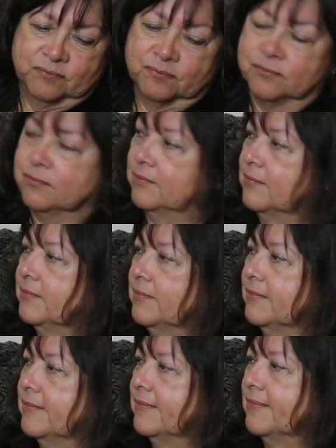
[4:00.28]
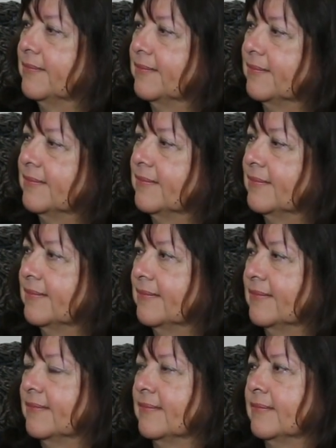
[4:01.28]

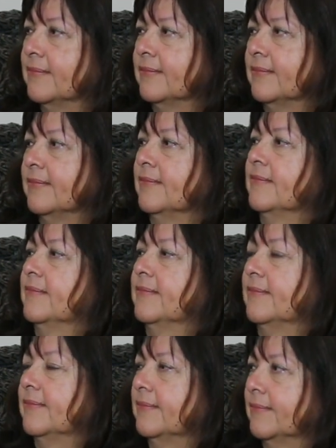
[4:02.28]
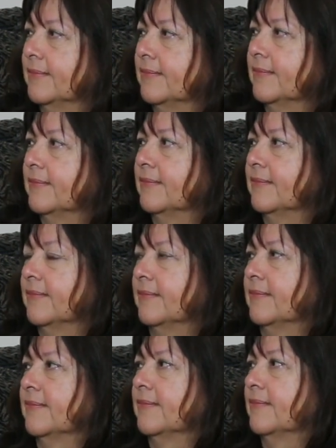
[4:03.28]
(silent)